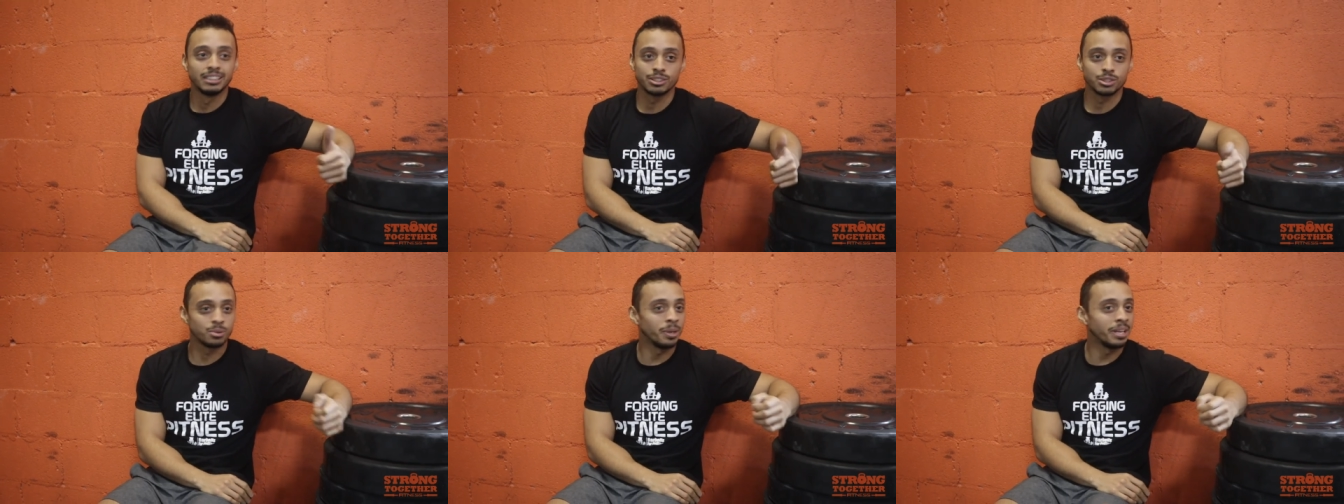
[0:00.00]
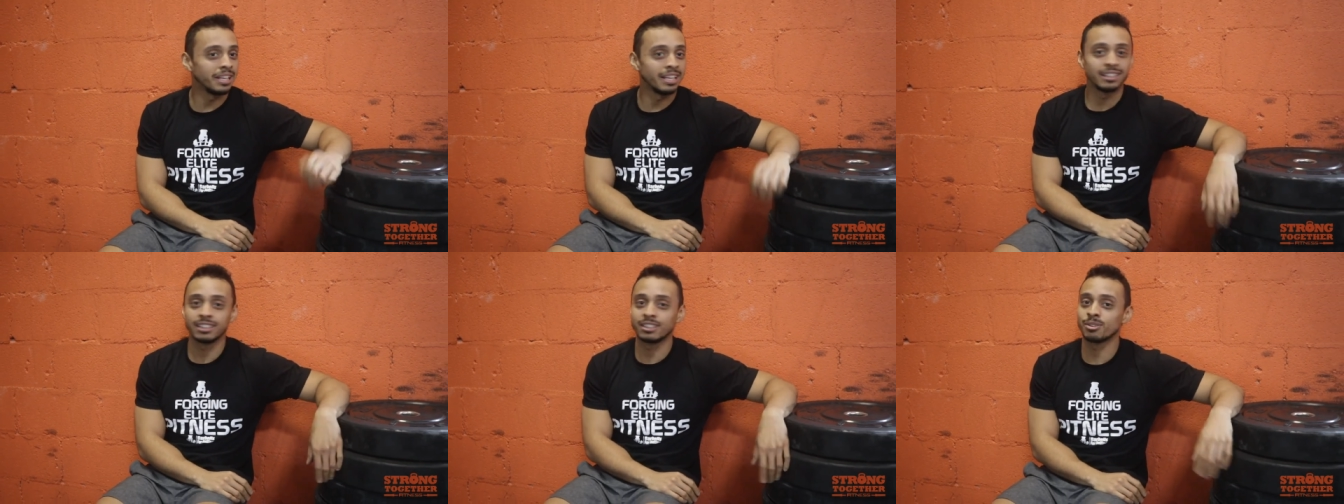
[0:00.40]

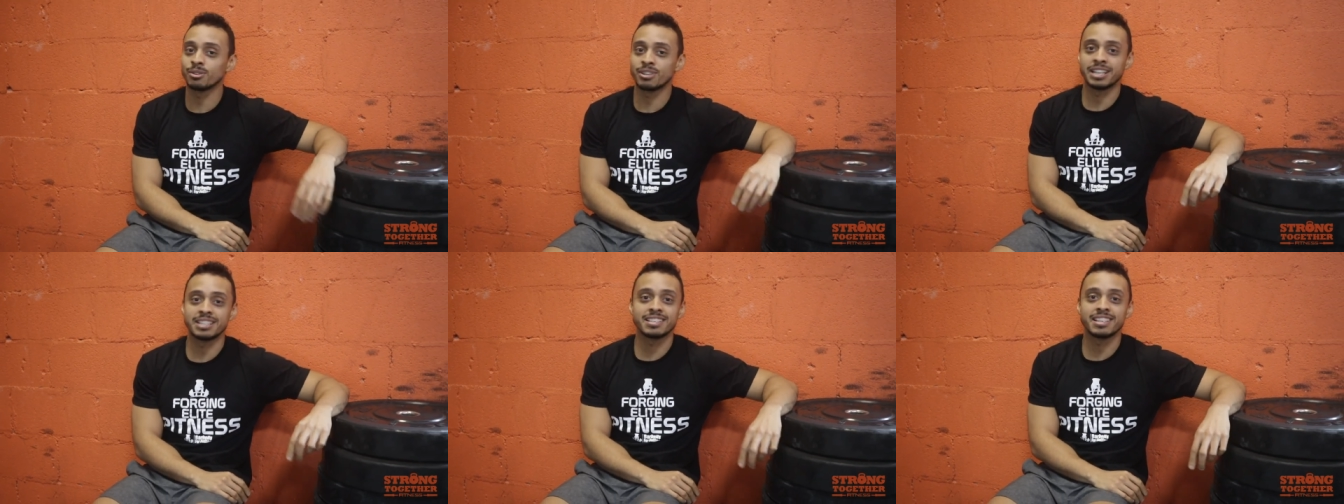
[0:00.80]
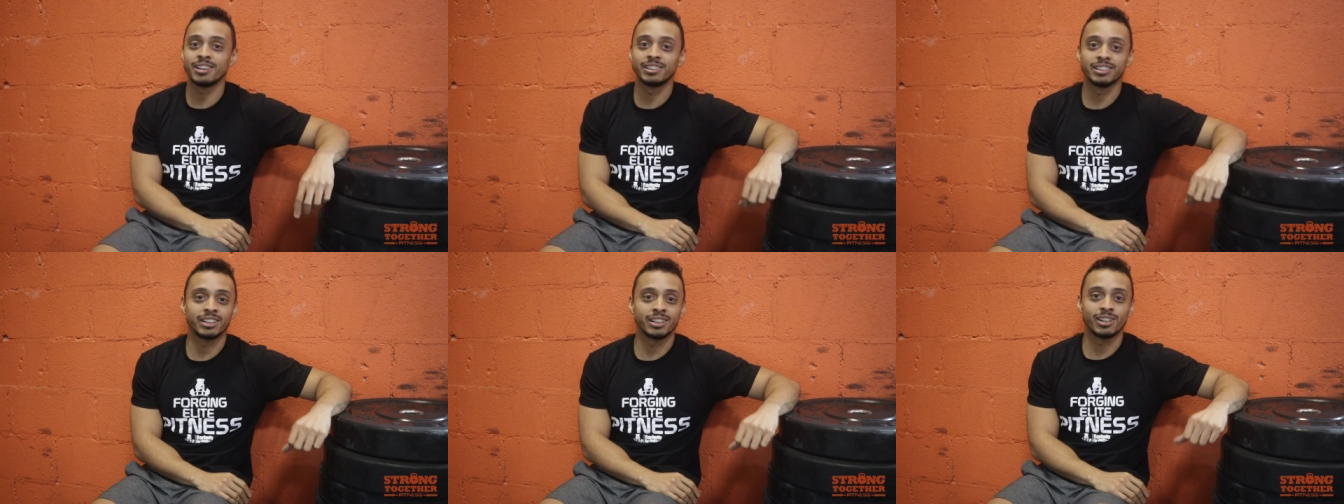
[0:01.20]
tweaking little things here
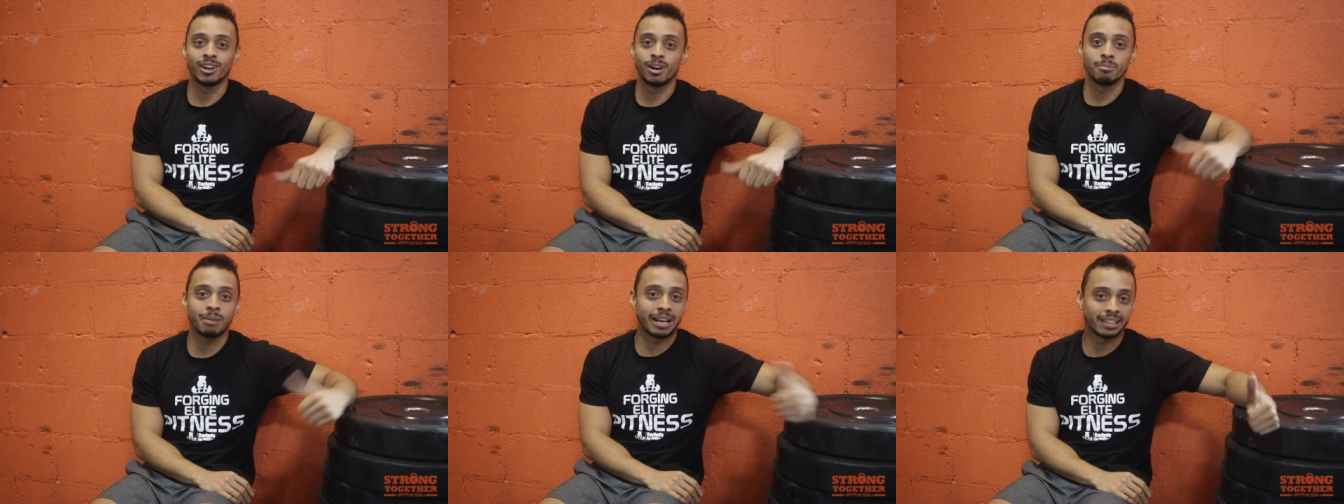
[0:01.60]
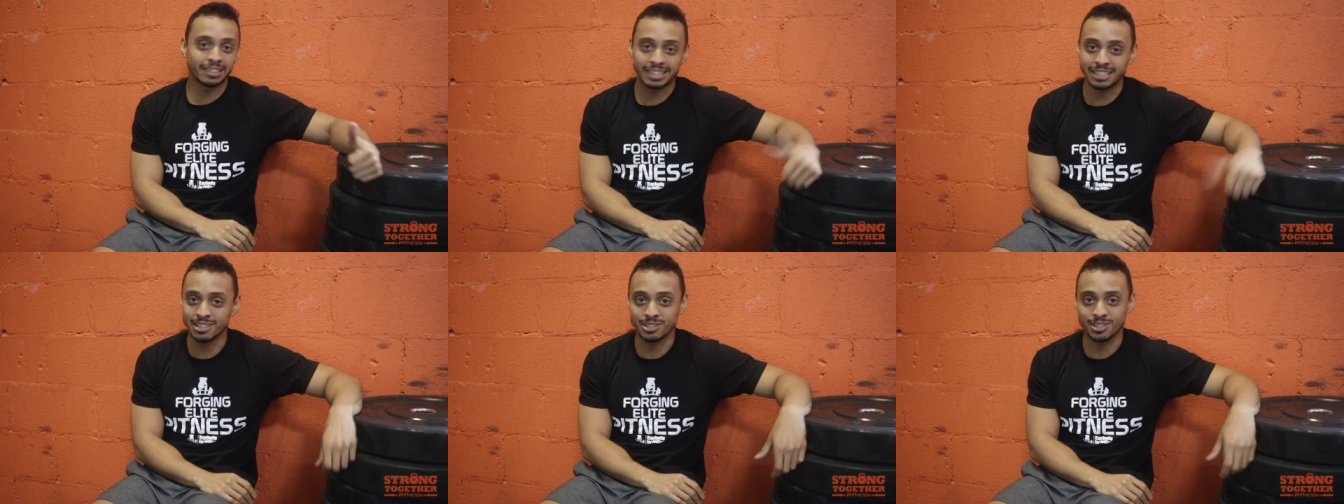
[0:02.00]
and there on my
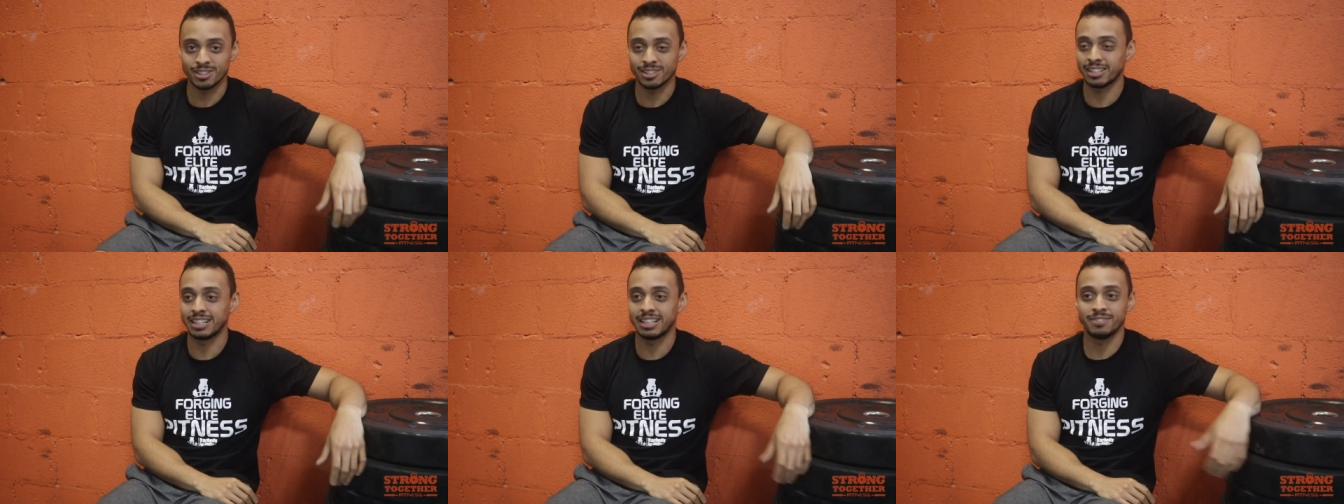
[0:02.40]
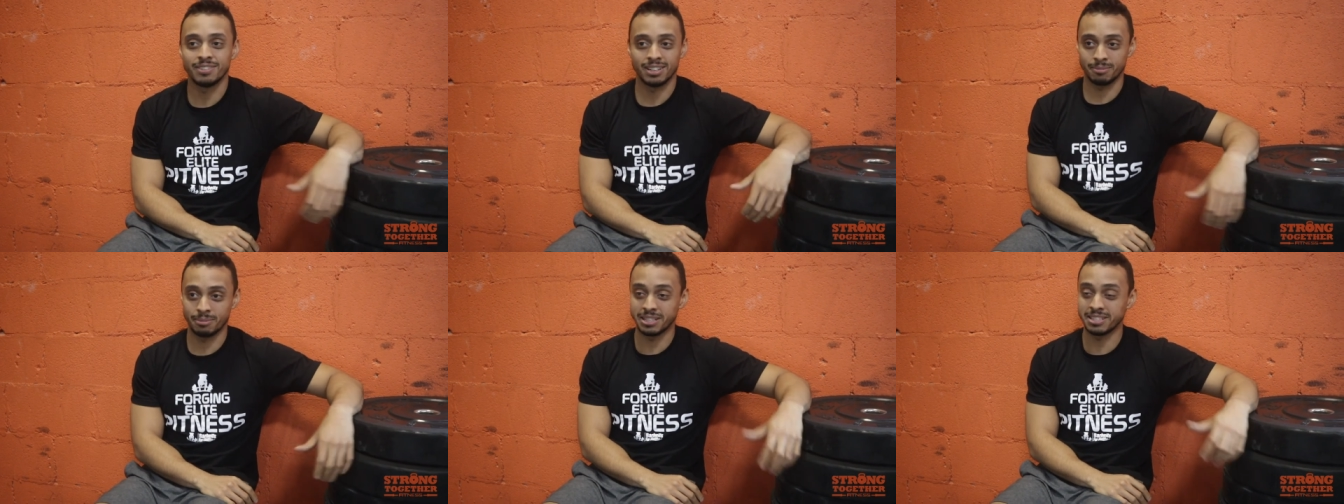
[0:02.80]
clean and jerk, and
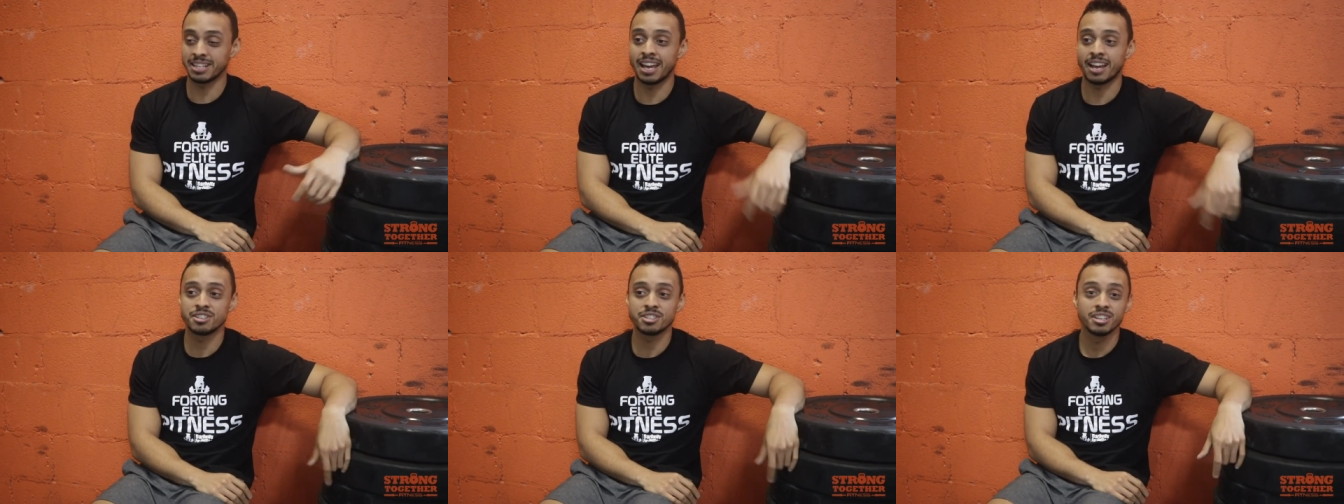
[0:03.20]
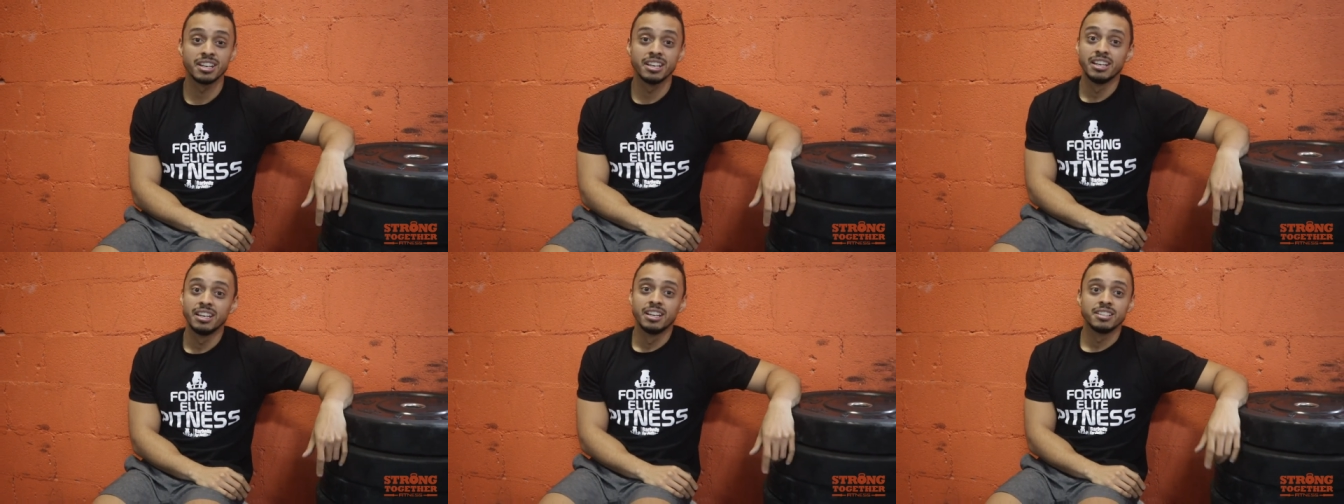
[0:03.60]
even on my snatch,
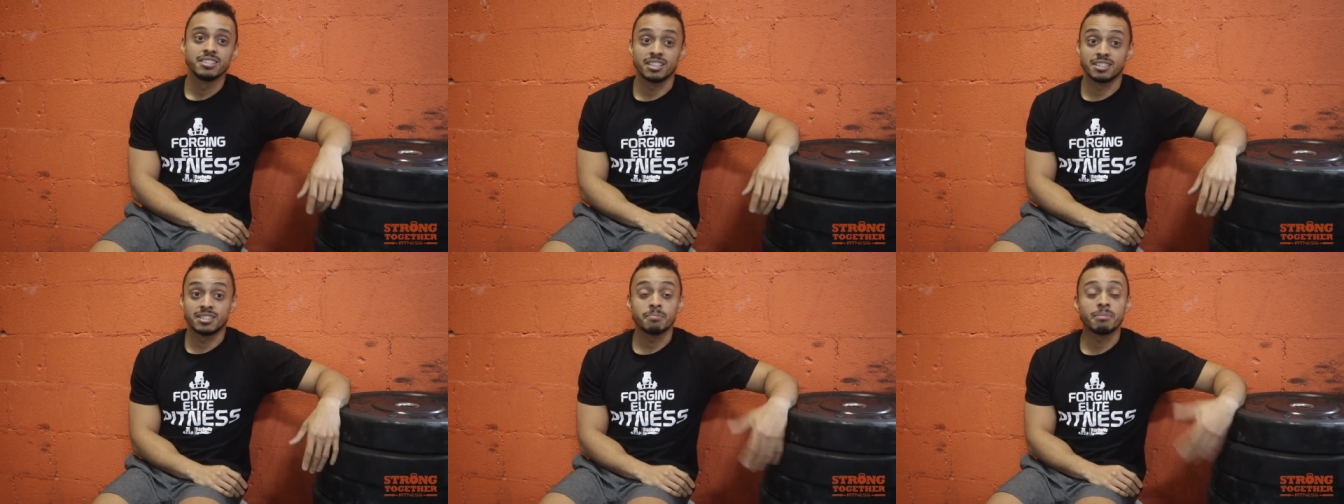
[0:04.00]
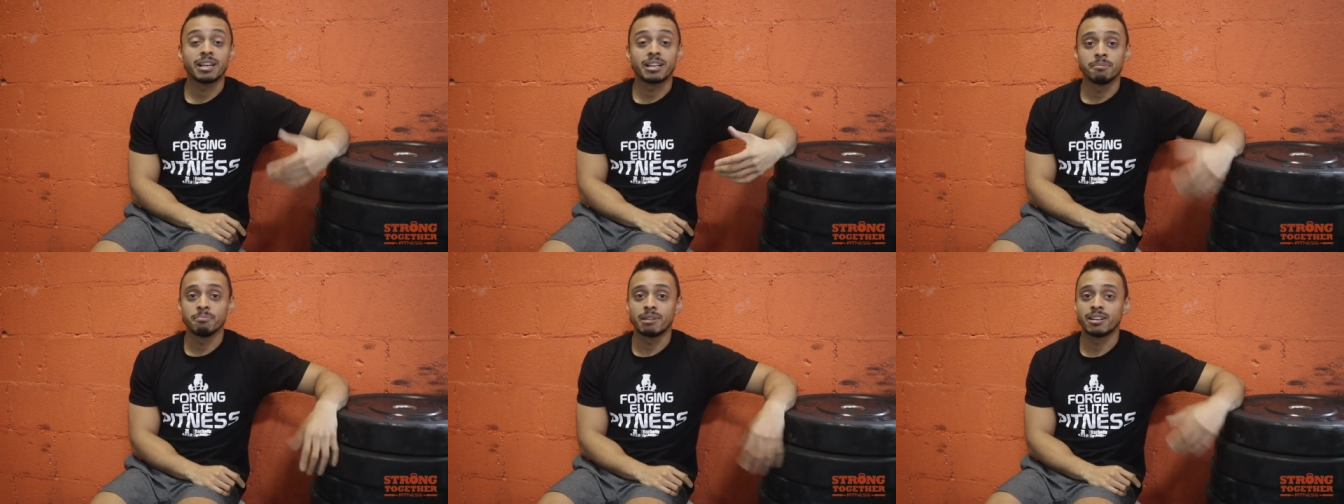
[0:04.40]
just to
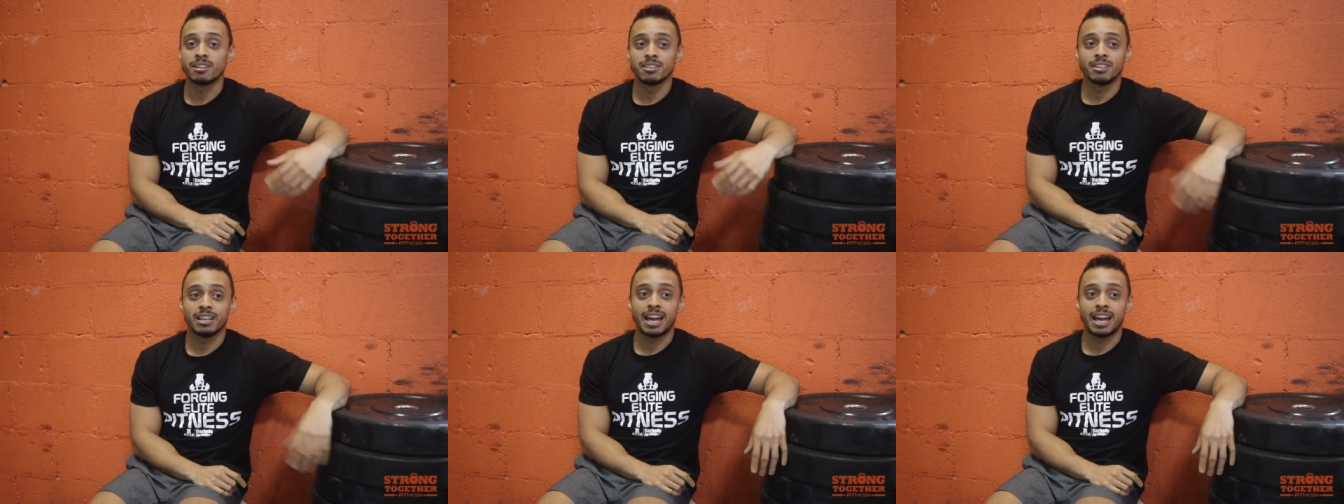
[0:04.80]
make them better.